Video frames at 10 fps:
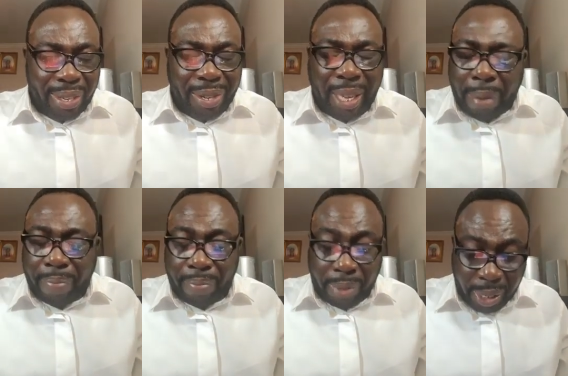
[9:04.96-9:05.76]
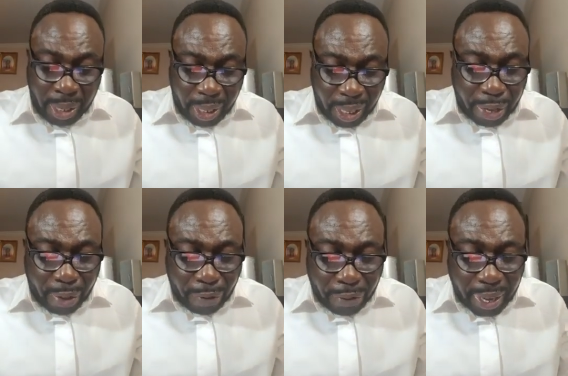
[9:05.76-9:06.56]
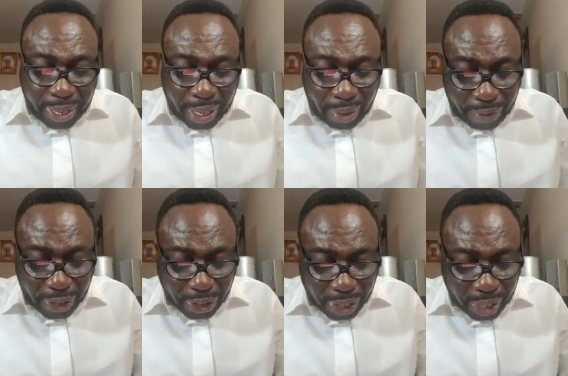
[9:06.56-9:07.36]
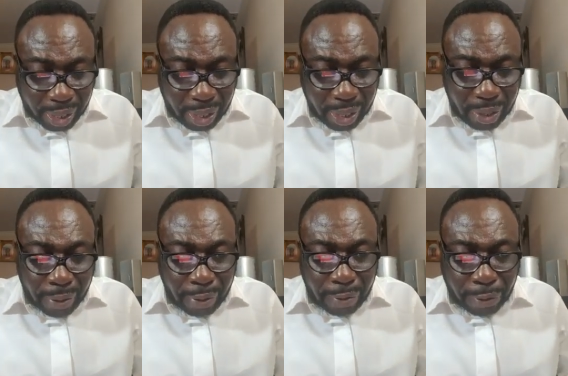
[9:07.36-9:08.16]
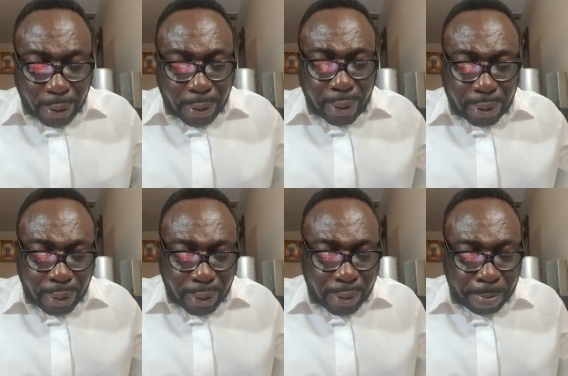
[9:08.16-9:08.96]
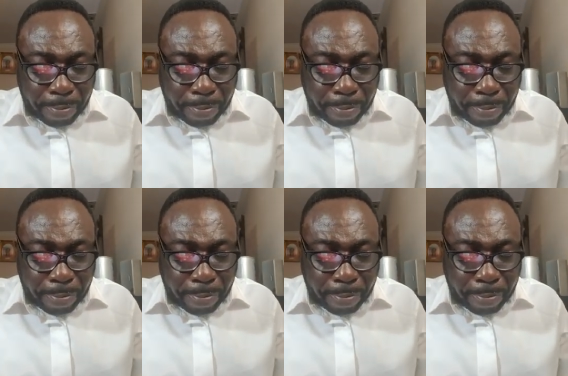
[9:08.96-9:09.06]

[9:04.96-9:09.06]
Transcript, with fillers: Come and you find salvation for your soul.